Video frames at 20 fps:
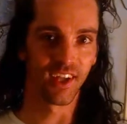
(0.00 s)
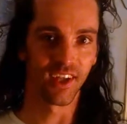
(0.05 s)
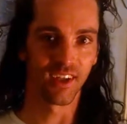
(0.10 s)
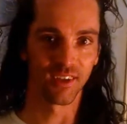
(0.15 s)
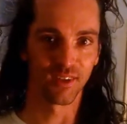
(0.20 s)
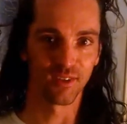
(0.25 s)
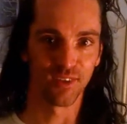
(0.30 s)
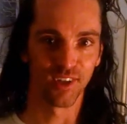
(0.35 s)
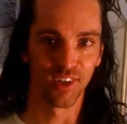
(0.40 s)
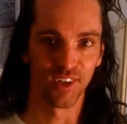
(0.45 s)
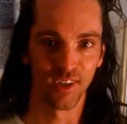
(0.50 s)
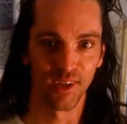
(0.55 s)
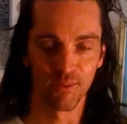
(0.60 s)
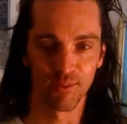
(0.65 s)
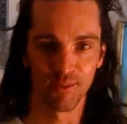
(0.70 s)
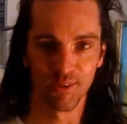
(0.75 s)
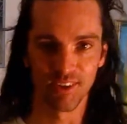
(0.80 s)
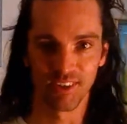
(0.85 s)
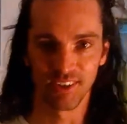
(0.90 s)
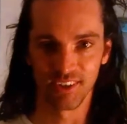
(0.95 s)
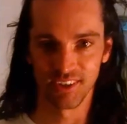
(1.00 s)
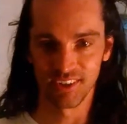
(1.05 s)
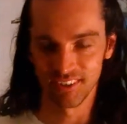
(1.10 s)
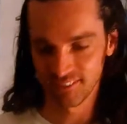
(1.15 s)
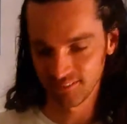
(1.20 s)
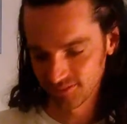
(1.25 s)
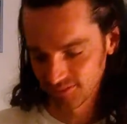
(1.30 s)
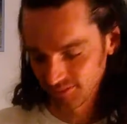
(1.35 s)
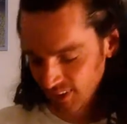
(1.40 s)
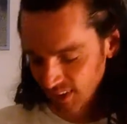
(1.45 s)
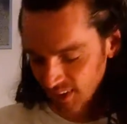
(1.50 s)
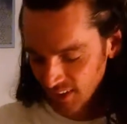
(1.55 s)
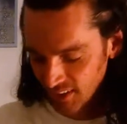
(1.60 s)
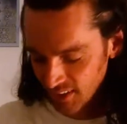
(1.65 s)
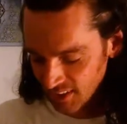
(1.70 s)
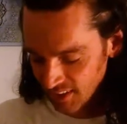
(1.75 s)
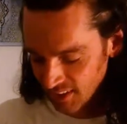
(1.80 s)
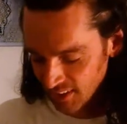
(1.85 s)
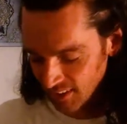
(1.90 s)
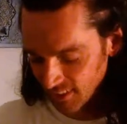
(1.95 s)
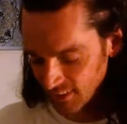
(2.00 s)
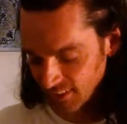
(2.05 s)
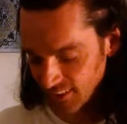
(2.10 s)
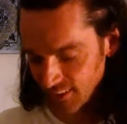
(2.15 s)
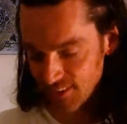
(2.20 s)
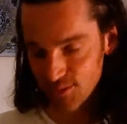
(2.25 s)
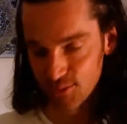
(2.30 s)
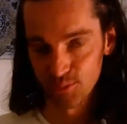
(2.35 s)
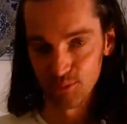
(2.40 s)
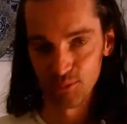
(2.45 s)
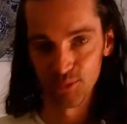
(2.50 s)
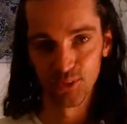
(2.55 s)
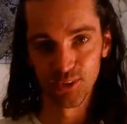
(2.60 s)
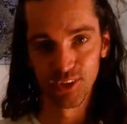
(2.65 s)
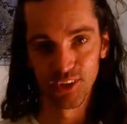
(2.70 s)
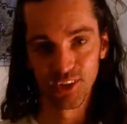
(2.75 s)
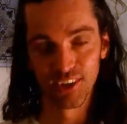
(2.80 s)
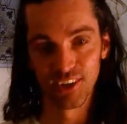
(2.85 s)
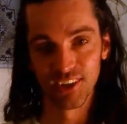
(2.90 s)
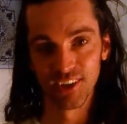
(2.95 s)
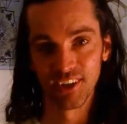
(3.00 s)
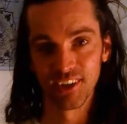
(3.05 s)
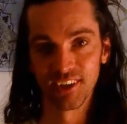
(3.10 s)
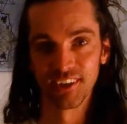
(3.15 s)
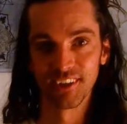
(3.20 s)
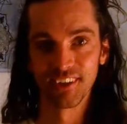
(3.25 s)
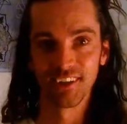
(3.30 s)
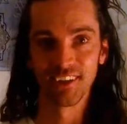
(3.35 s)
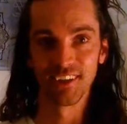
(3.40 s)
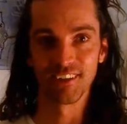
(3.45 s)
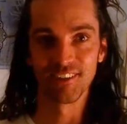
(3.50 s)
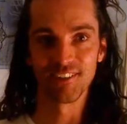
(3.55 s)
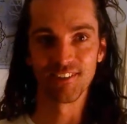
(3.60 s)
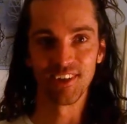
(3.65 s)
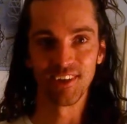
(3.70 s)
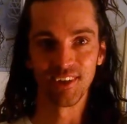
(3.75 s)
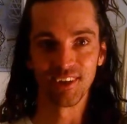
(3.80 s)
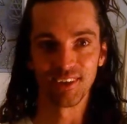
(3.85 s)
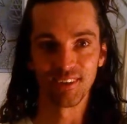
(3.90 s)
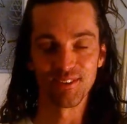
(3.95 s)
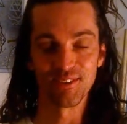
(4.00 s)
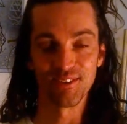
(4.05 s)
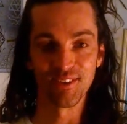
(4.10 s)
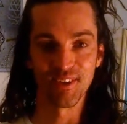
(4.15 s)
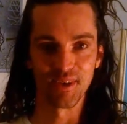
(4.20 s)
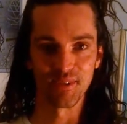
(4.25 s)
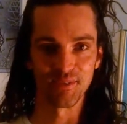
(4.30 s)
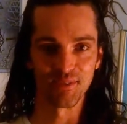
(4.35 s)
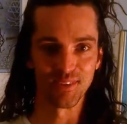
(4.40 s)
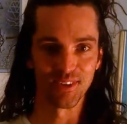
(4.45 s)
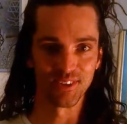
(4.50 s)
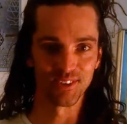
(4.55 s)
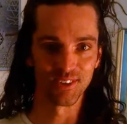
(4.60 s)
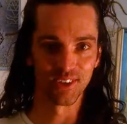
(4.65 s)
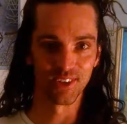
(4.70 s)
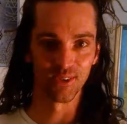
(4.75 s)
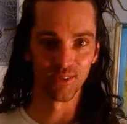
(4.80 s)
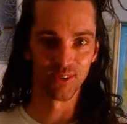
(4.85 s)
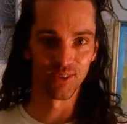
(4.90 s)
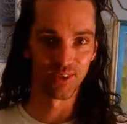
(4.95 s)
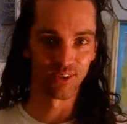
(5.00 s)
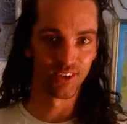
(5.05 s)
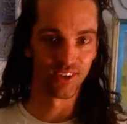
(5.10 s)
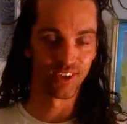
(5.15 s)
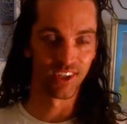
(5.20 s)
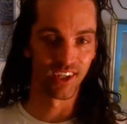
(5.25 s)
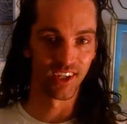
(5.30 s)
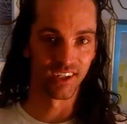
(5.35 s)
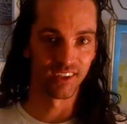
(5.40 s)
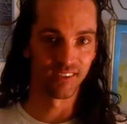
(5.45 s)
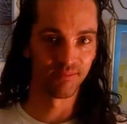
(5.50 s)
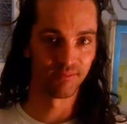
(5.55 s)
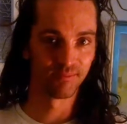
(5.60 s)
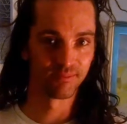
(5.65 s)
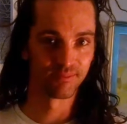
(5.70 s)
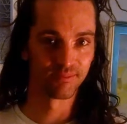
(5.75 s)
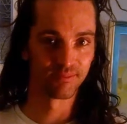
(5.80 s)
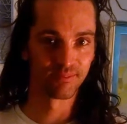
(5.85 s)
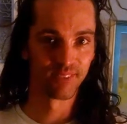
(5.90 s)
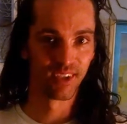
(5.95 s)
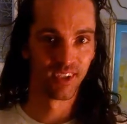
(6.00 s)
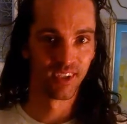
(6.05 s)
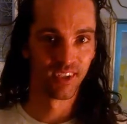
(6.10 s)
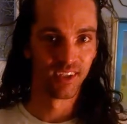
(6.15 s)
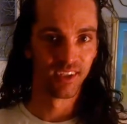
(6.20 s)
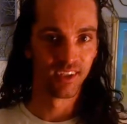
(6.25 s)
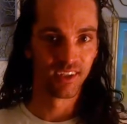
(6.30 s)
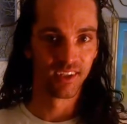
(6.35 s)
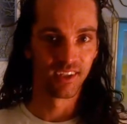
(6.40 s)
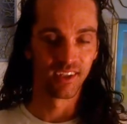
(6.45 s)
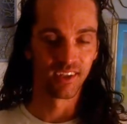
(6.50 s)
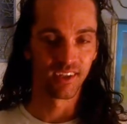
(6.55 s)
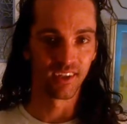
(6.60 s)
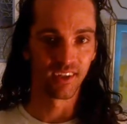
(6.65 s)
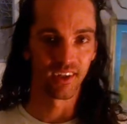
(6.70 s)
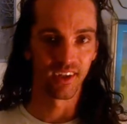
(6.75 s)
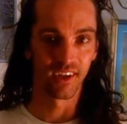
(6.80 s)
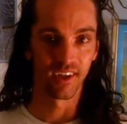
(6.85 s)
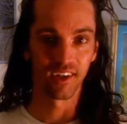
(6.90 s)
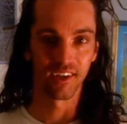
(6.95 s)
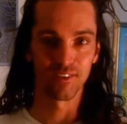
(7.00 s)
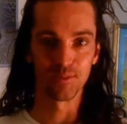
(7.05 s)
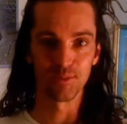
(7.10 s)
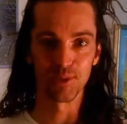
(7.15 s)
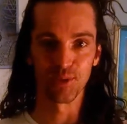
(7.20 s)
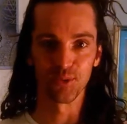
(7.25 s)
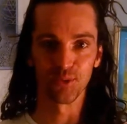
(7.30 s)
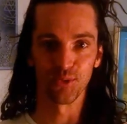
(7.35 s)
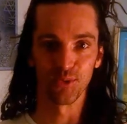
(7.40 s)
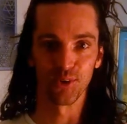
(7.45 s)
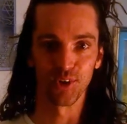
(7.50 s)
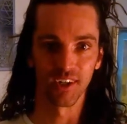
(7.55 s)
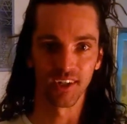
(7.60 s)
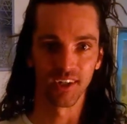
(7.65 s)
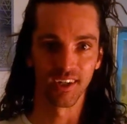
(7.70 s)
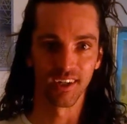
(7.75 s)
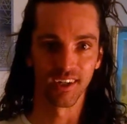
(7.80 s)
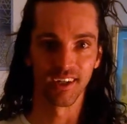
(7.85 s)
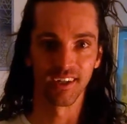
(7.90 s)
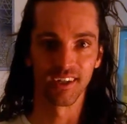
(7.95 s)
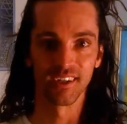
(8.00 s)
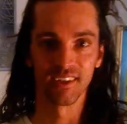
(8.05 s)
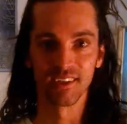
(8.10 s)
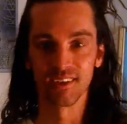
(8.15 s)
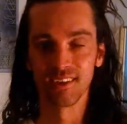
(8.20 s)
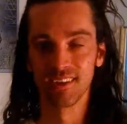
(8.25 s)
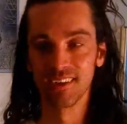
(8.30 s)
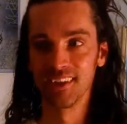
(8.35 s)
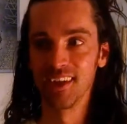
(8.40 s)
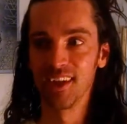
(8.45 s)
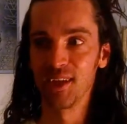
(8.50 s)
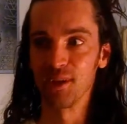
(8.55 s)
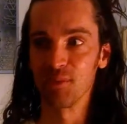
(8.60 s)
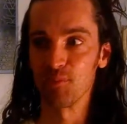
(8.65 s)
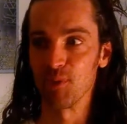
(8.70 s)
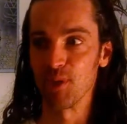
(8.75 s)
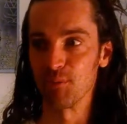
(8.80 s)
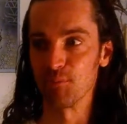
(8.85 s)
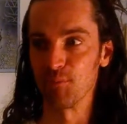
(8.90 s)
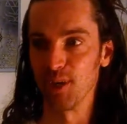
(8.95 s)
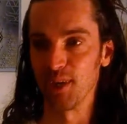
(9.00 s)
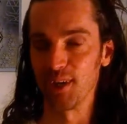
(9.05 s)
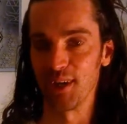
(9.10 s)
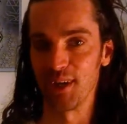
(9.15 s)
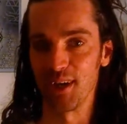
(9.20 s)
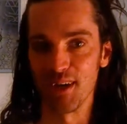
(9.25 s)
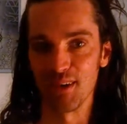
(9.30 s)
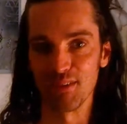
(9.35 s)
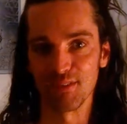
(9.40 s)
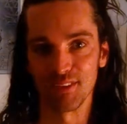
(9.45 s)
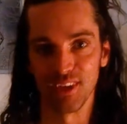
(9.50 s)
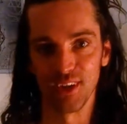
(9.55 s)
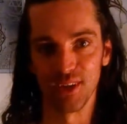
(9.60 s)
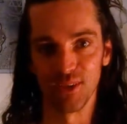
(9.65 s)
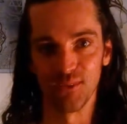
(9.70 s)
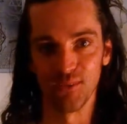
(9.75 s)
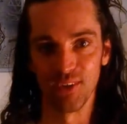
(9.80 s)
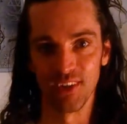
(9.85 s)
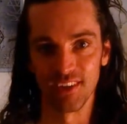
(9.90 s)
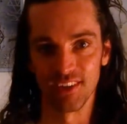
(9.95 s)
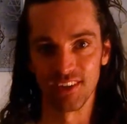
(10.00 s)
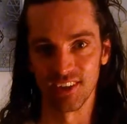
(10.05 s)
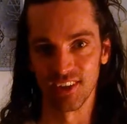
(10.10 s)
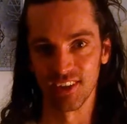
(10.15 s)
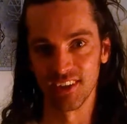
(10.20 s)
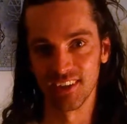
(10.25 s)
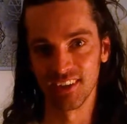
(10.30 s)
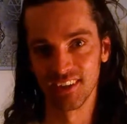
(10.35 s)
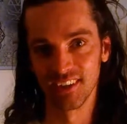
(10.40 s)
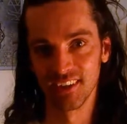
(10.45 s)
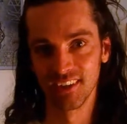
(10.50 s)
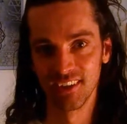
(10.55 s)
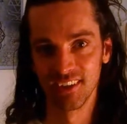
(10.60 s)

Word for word: Alec Falle Hamilton here. I got some really exciting stuff to share with you today. I have been working my butt off all winter.